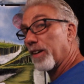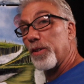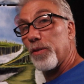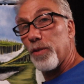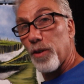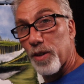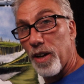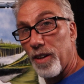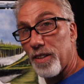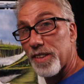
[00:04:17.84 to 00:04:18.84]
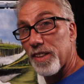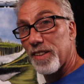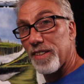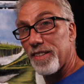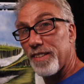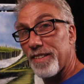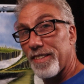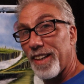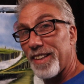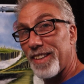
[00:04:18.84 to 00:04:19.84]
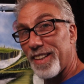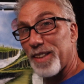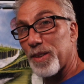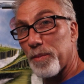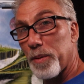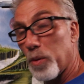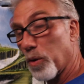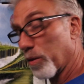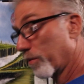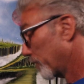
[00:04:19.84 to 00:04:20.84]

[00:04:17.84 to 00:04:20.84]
a few phone calls had to take some important